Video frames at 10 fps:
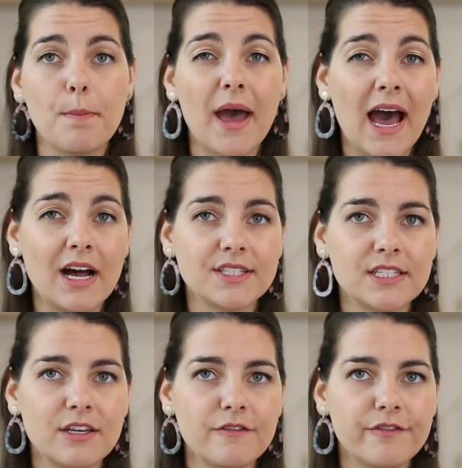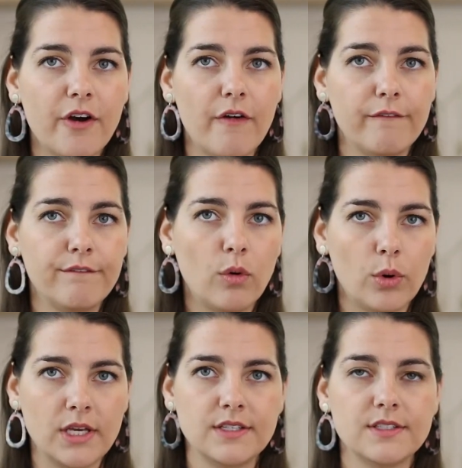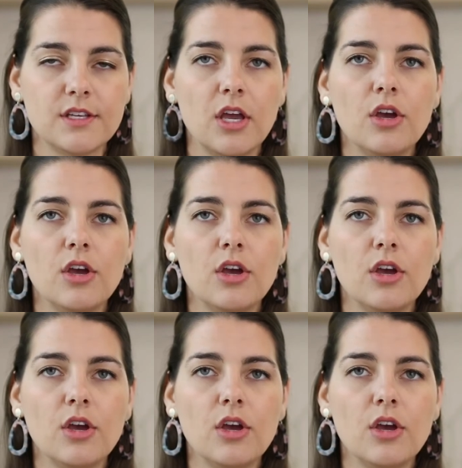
passive voice.